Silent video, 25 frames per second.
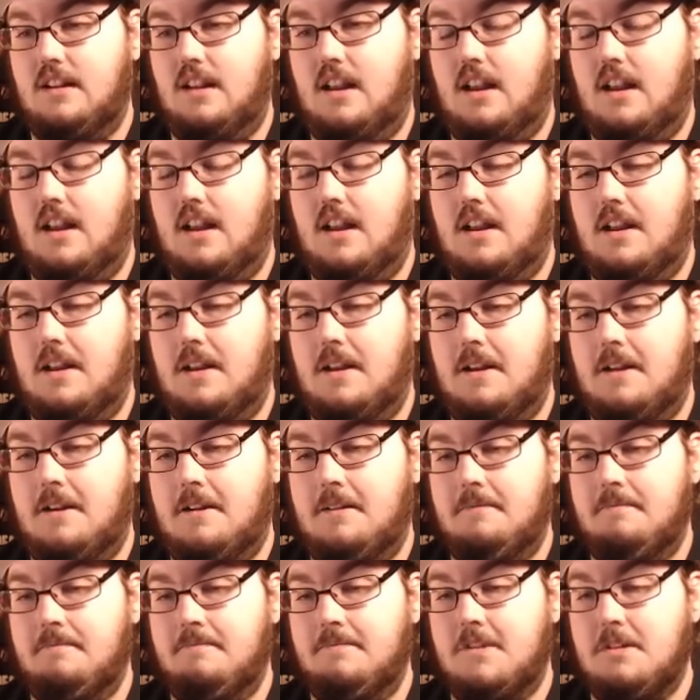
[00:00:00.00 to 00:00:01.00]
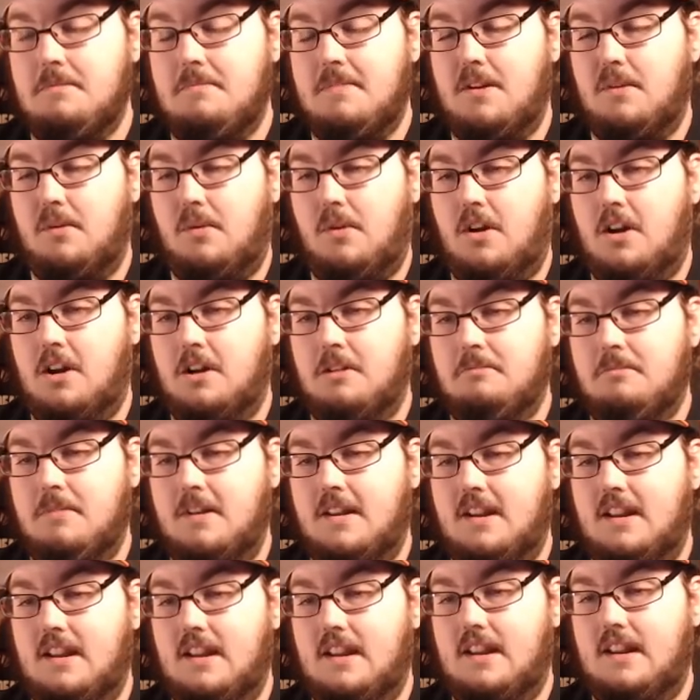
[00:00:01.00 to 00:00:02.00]
to be wrong,
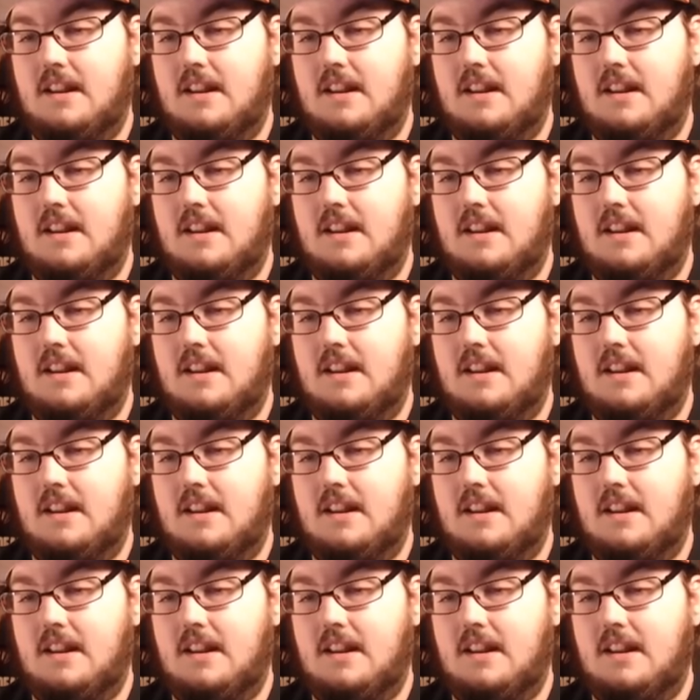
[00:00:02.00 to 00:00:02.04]
but